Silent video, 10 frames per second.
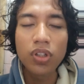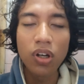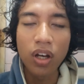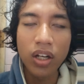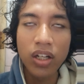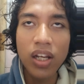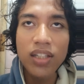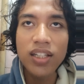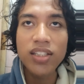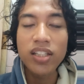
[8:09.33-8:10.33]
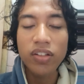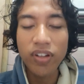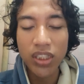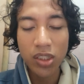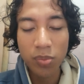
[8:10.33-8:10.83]
And the last is
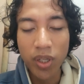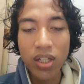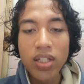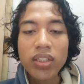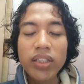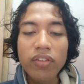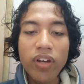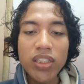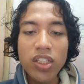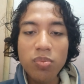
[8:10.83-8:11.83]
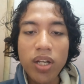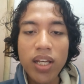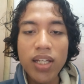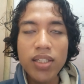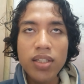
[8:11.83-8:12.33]
self-assessment. Self-assessment
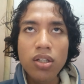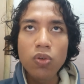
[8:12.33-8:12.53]
is